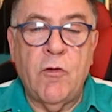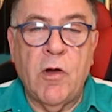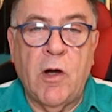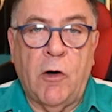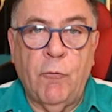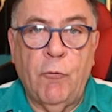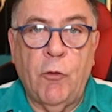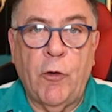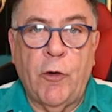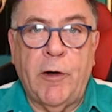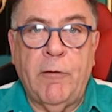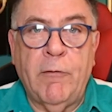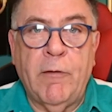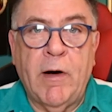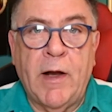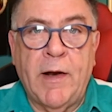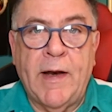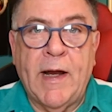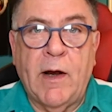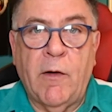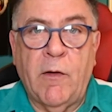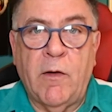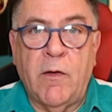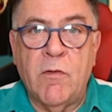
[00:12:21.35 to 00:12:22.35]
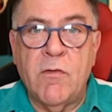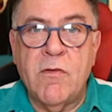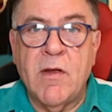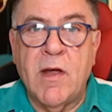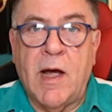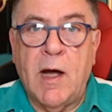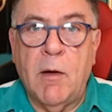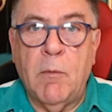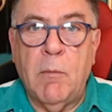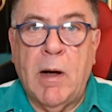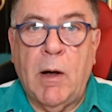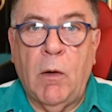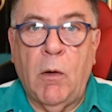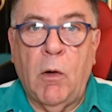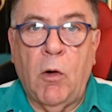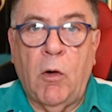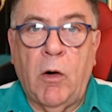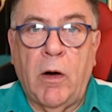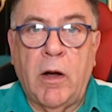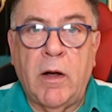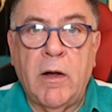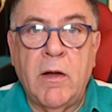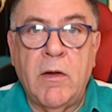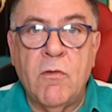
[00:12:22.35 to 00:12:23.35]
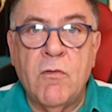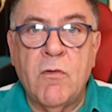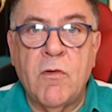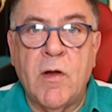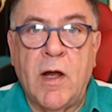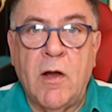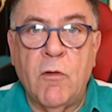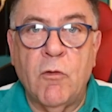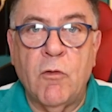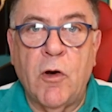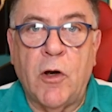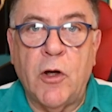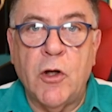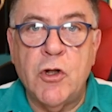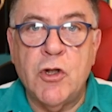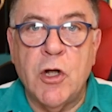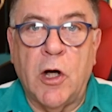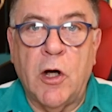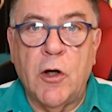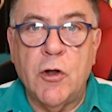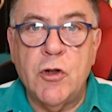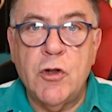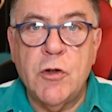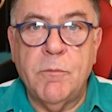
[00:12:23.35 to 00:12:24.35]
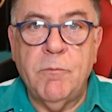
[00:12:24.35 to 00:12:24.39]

I'll run it right down and time how long it stays on a charge.